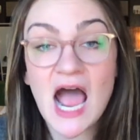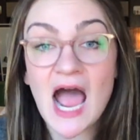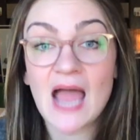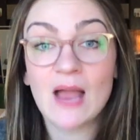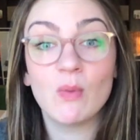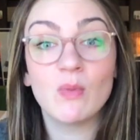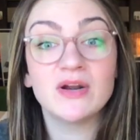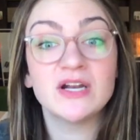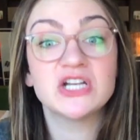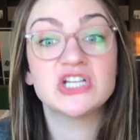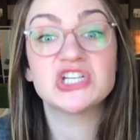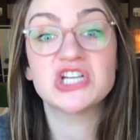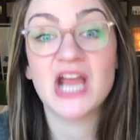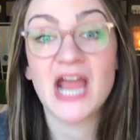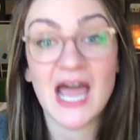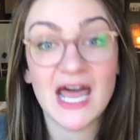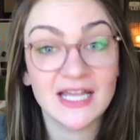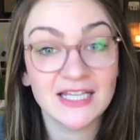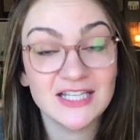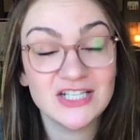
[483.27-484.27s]
I want to
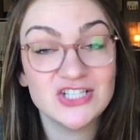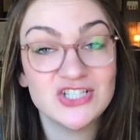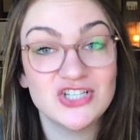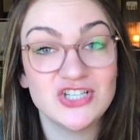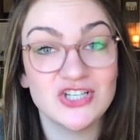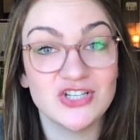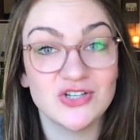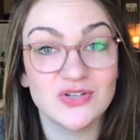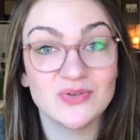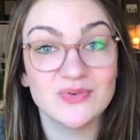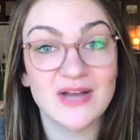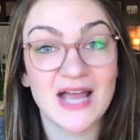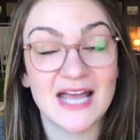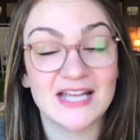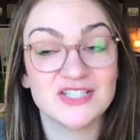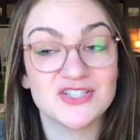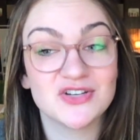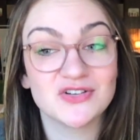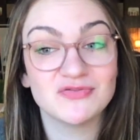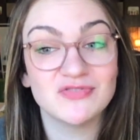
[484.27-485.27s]
challenge you
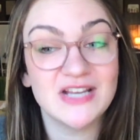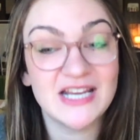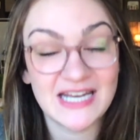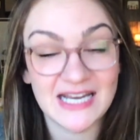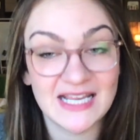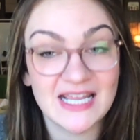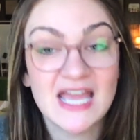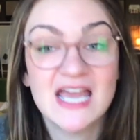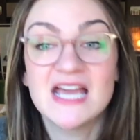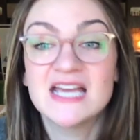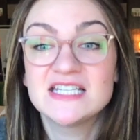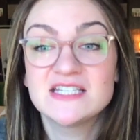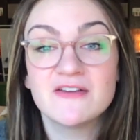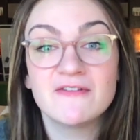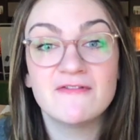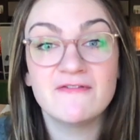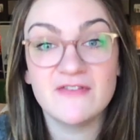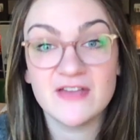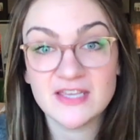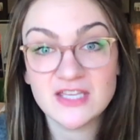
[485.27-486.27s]
as you're reading to
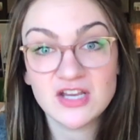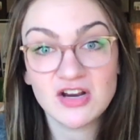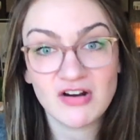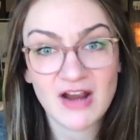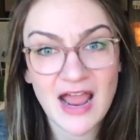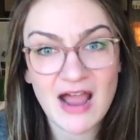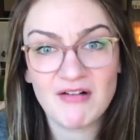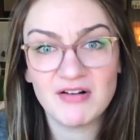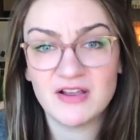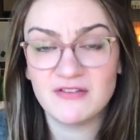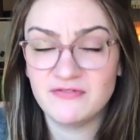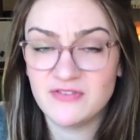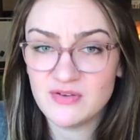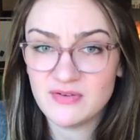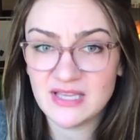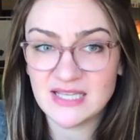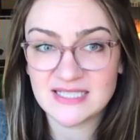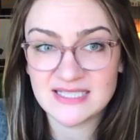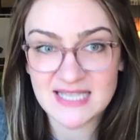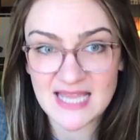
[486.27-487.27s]
figure out if you
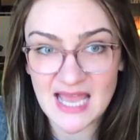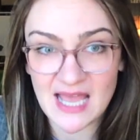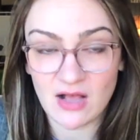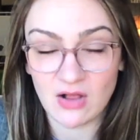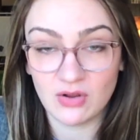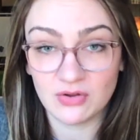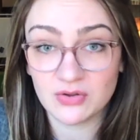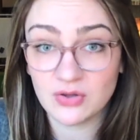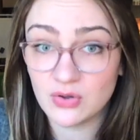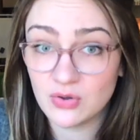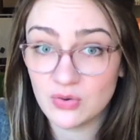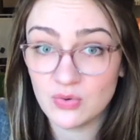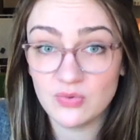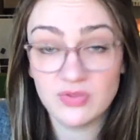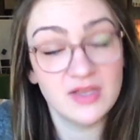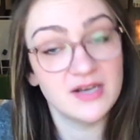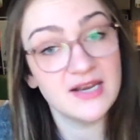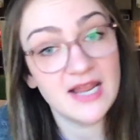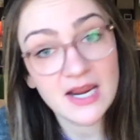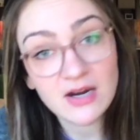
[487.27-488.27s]
can tell who
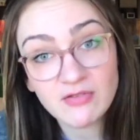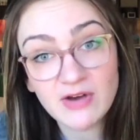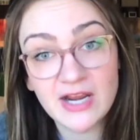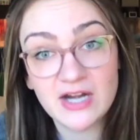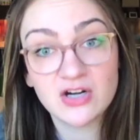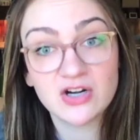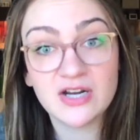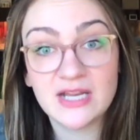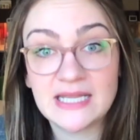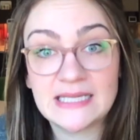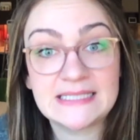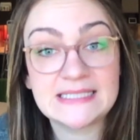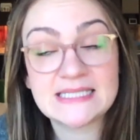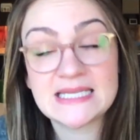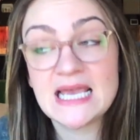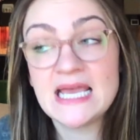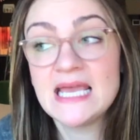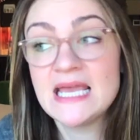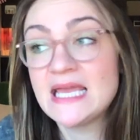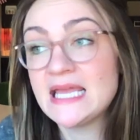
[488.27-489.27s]
the narrator
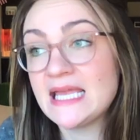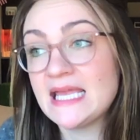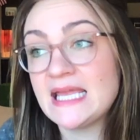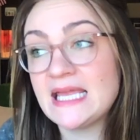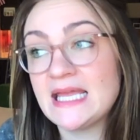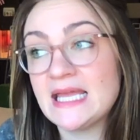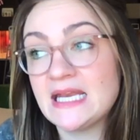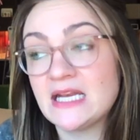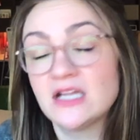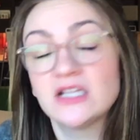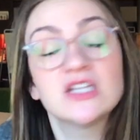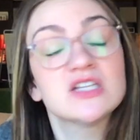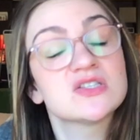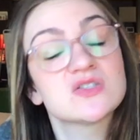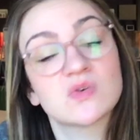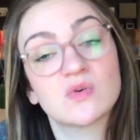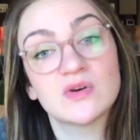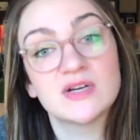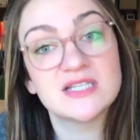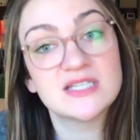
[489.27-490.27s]
is in the
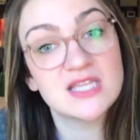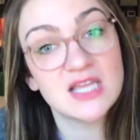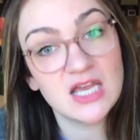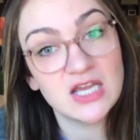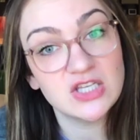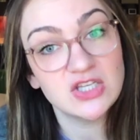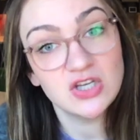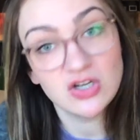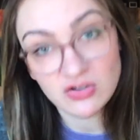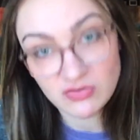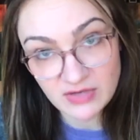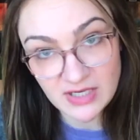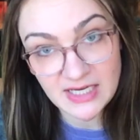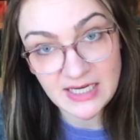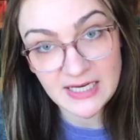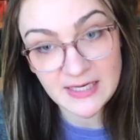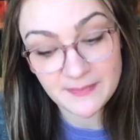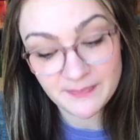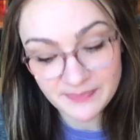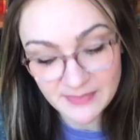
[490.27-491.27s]
stories that you're
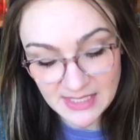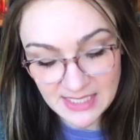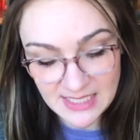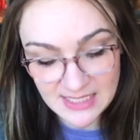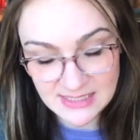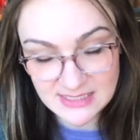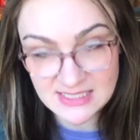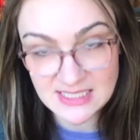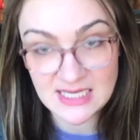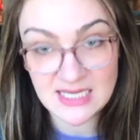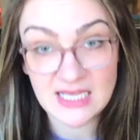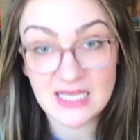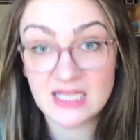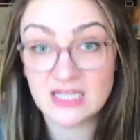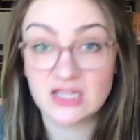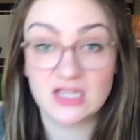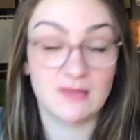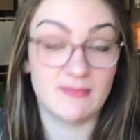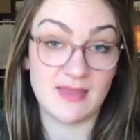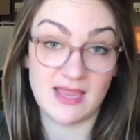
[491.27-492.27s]
reading. Is
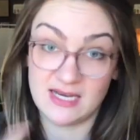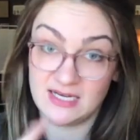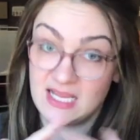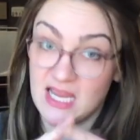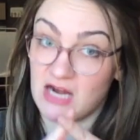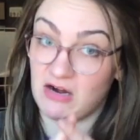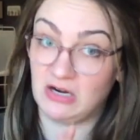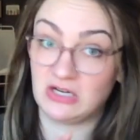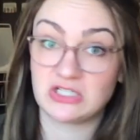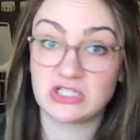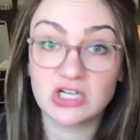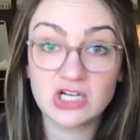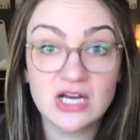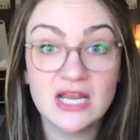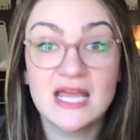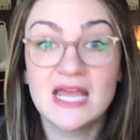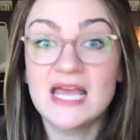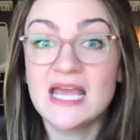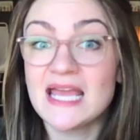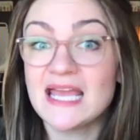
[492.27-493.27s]
it the main character?
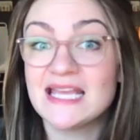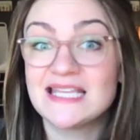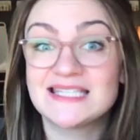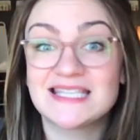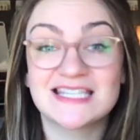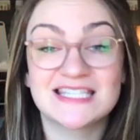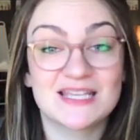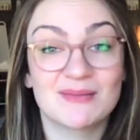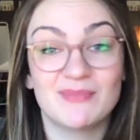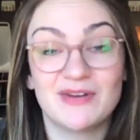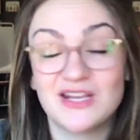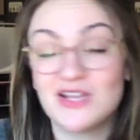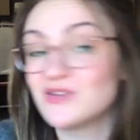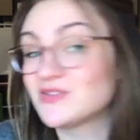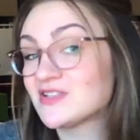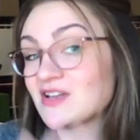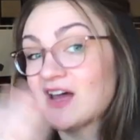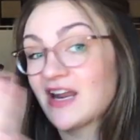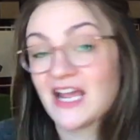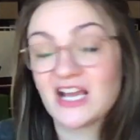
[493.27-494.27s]
Is it somebody
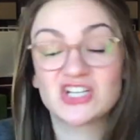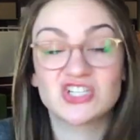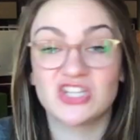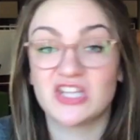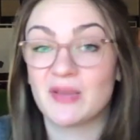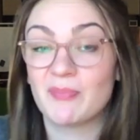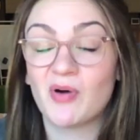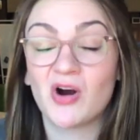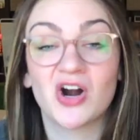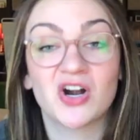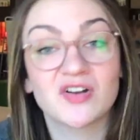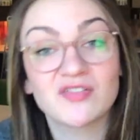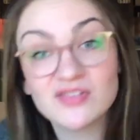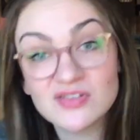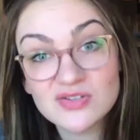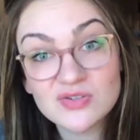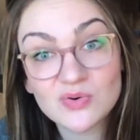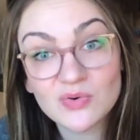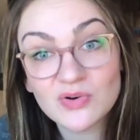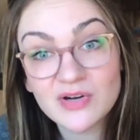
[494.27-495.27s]
who's not actually a part of
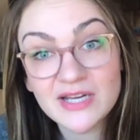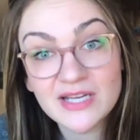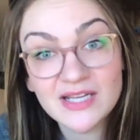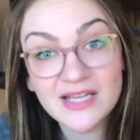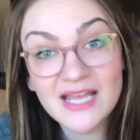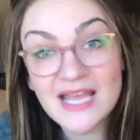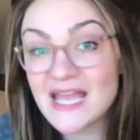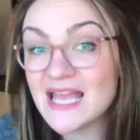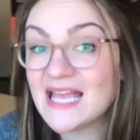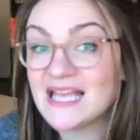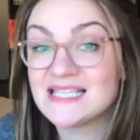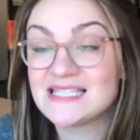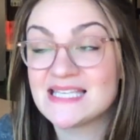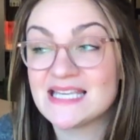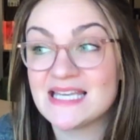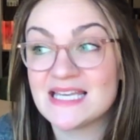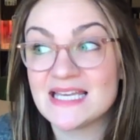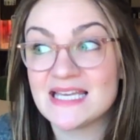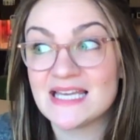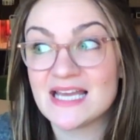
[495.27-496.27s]
the story? Is
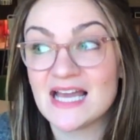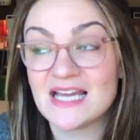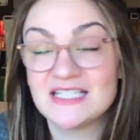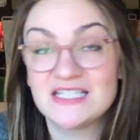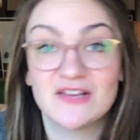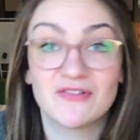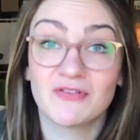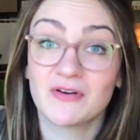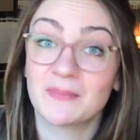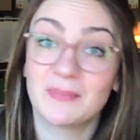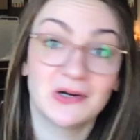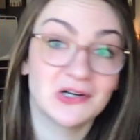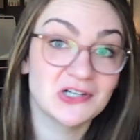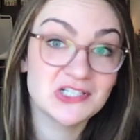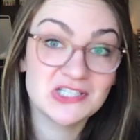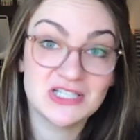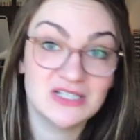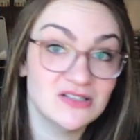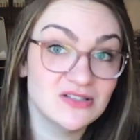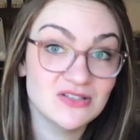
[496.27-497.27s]
it a different
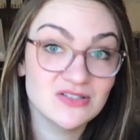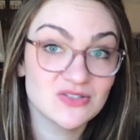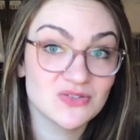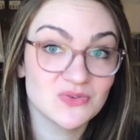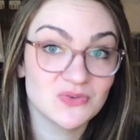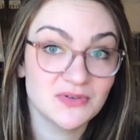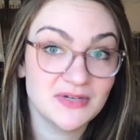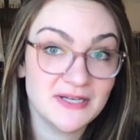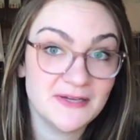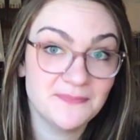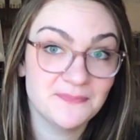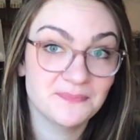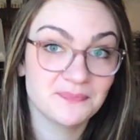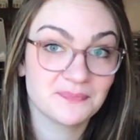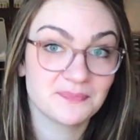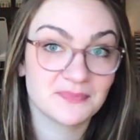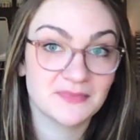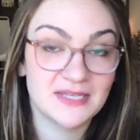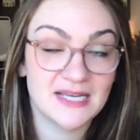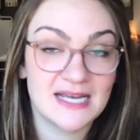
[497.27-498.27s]
person in the story?
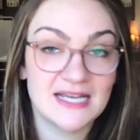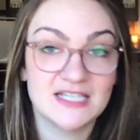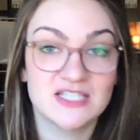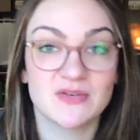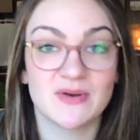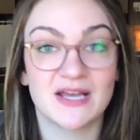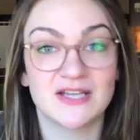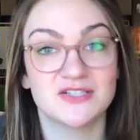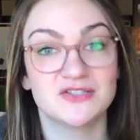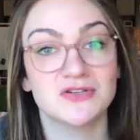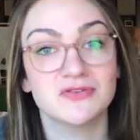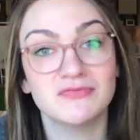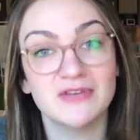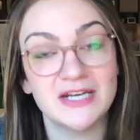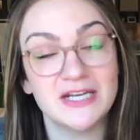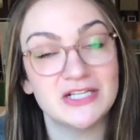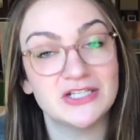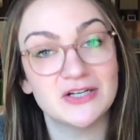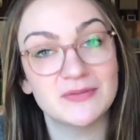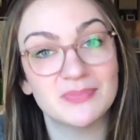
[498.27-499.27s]
Okay, so as you're
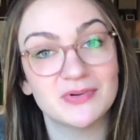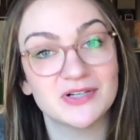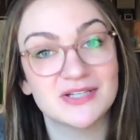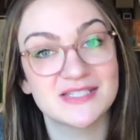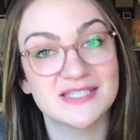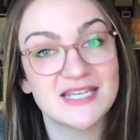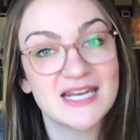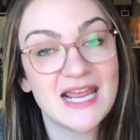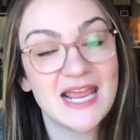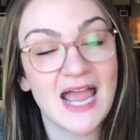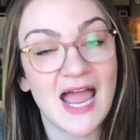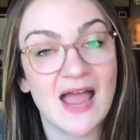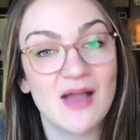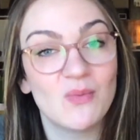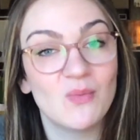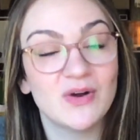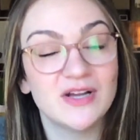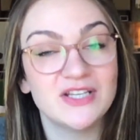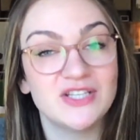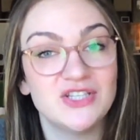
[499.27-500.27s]
reading your books today, I
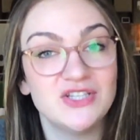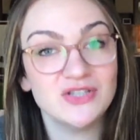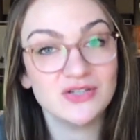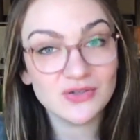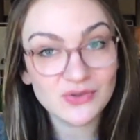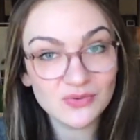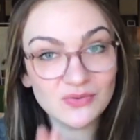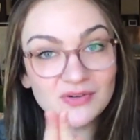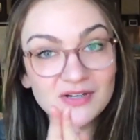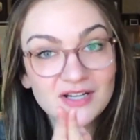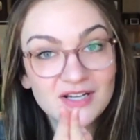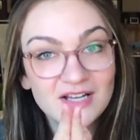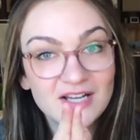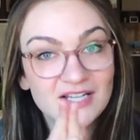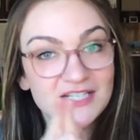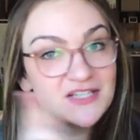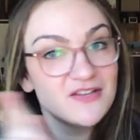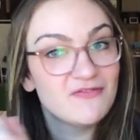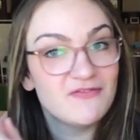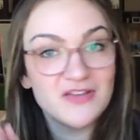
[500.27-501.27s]
want you
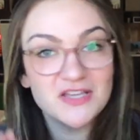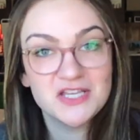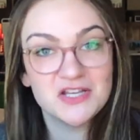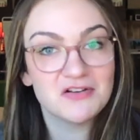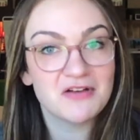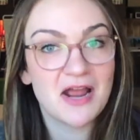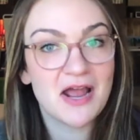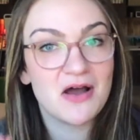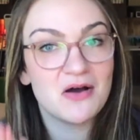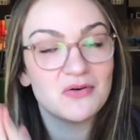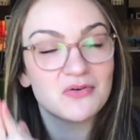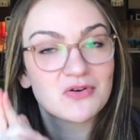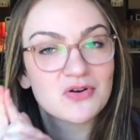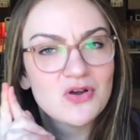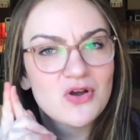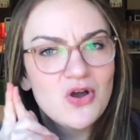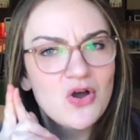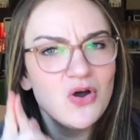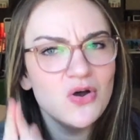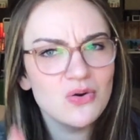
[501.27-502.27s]
to figure out
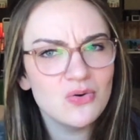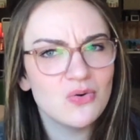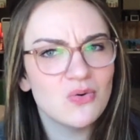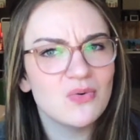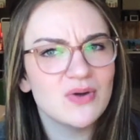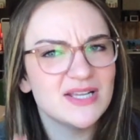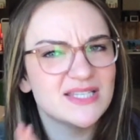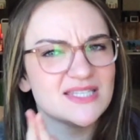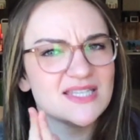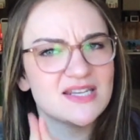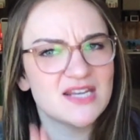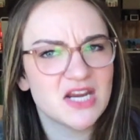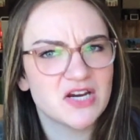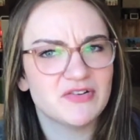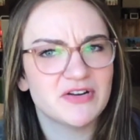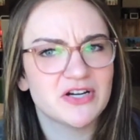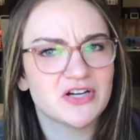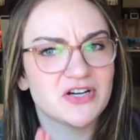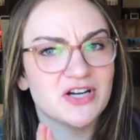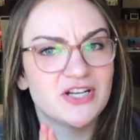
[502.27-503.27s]
who is the
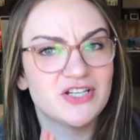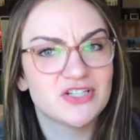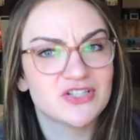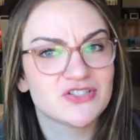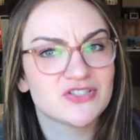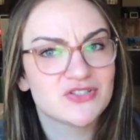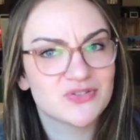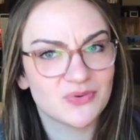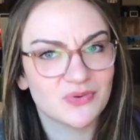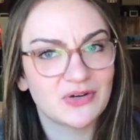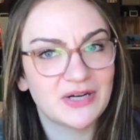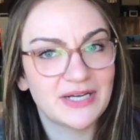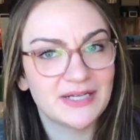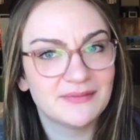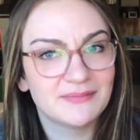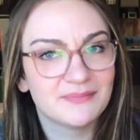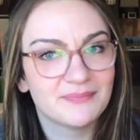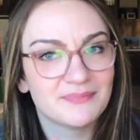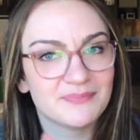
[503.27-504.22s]
narrator in your story.